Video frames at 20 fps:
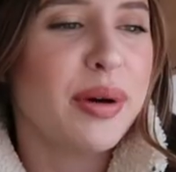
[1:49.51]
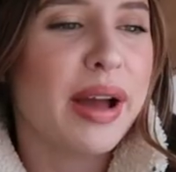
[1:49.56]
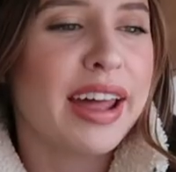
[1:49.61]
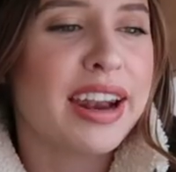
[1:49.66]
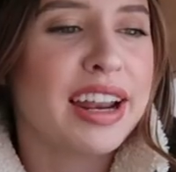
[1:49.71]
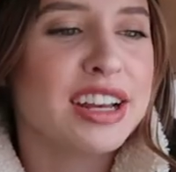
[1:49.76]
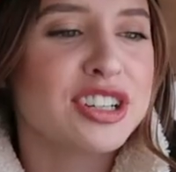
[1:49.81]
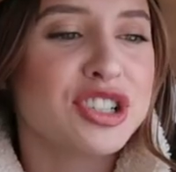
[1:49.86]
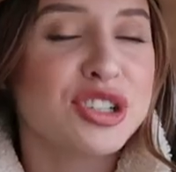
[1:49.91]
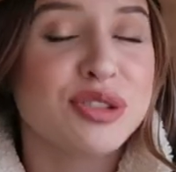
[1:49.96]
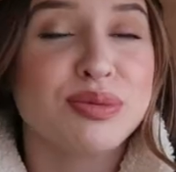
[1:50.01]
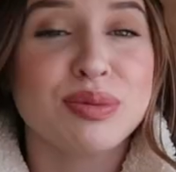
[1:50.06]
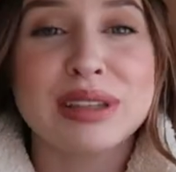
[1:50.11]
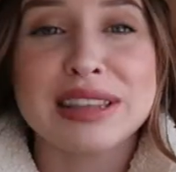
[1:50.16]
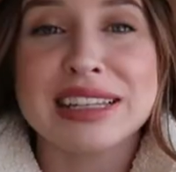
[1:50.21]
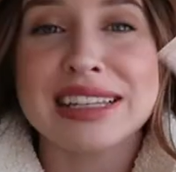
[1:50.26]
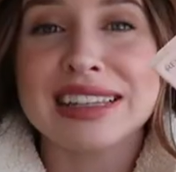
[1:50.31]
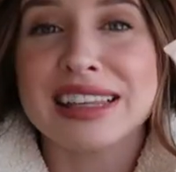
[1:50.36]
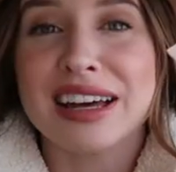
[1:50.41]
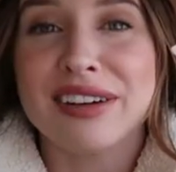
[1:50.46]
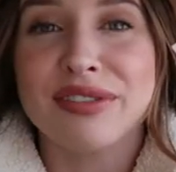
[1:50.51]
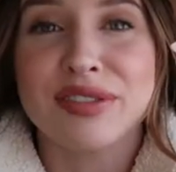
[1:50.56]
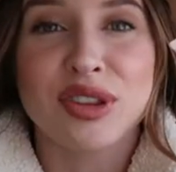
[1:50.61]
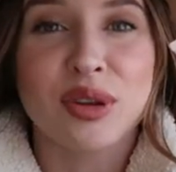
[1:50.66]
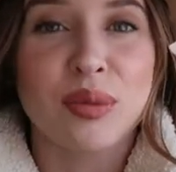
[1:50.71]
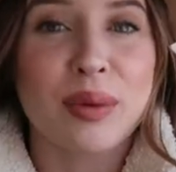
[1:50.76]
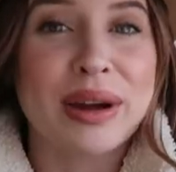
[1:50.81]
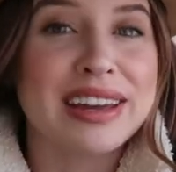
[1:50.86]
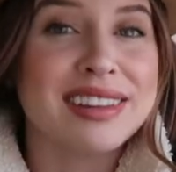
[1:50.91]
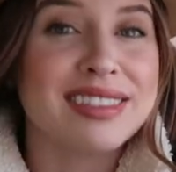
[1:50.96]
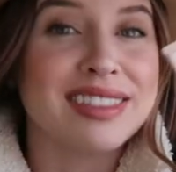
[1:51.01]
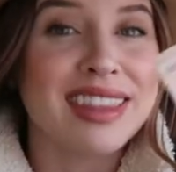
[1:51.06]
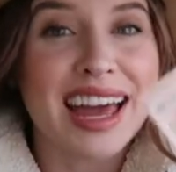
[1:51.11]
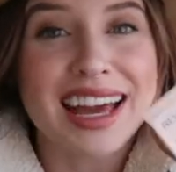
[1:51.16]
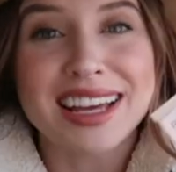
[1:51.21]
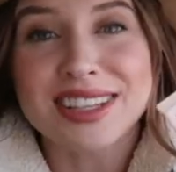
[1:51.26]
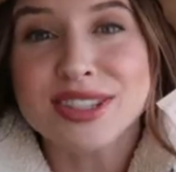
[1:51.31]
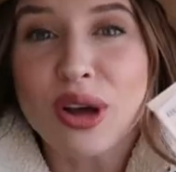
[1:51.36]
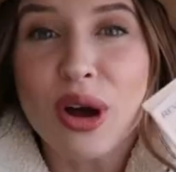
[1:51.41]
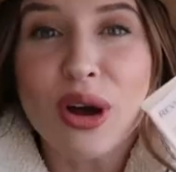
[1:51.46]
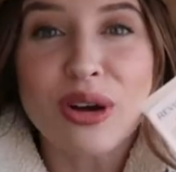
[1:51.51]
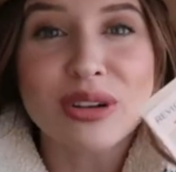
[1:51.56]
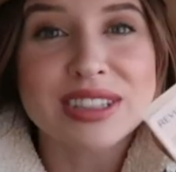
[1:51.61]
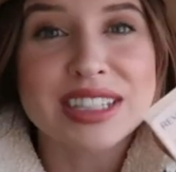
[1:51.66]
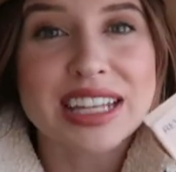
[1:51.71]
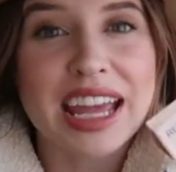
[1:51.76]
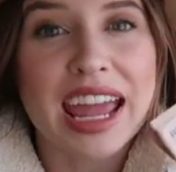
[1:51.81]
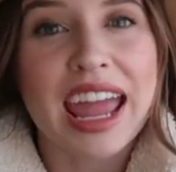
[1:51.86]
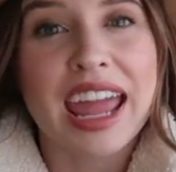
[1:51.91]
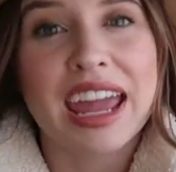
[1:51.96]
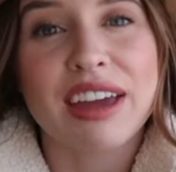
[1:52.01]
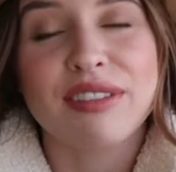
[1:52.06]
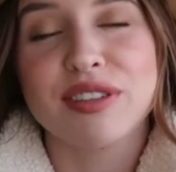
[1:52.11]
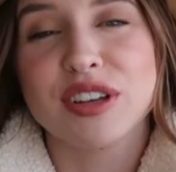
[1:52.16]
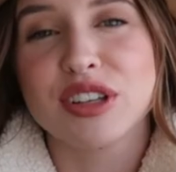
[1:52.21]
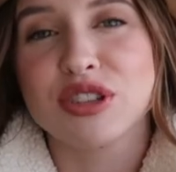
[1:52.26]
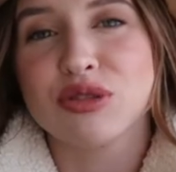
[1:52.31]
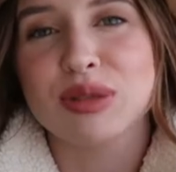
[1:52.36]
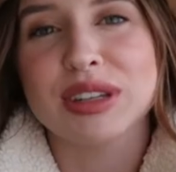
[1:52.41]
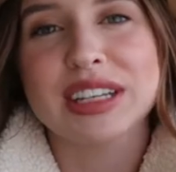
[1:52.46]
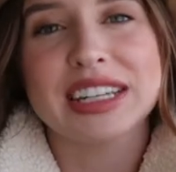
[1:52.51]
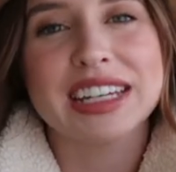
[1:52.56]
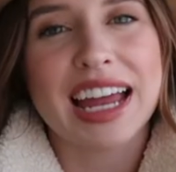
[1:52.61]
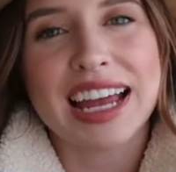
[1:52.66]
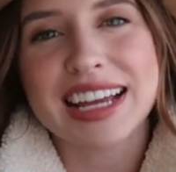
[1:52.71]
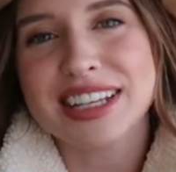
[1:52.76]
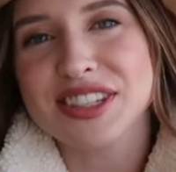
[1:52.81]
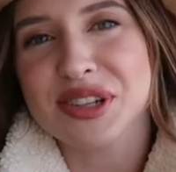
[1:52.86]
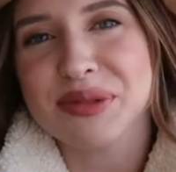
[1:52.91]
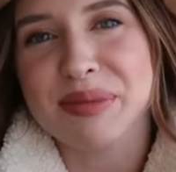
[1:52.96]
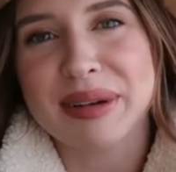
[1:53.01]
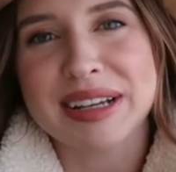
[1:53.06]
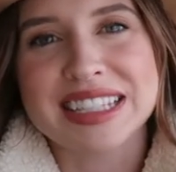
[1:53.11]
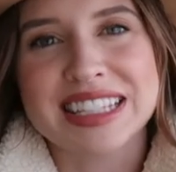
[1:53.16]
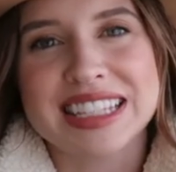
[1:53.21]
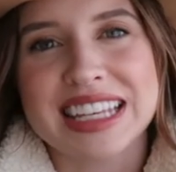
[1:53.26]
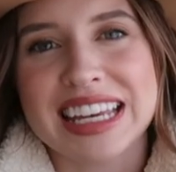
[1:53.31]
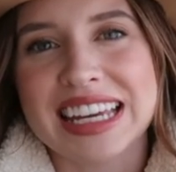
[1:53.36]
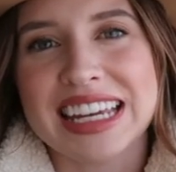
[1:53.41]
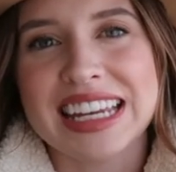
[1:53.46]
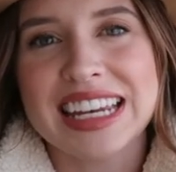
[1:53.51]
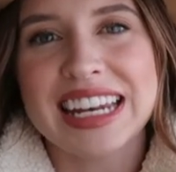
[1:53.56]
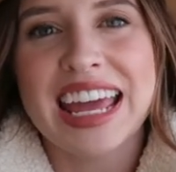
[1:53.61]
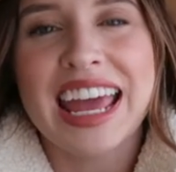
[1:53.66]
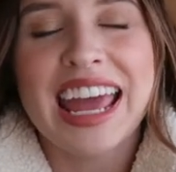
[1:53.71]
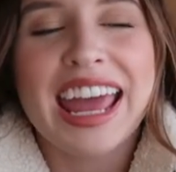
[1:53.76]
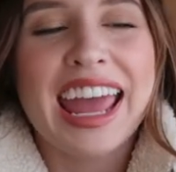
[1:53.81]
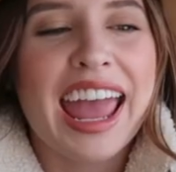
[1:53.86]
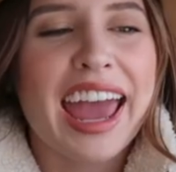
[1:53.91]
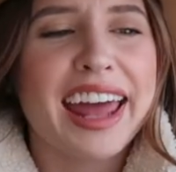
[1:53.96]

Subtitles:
And I just really loved the way it lasts all day. It feels really nice on my skin.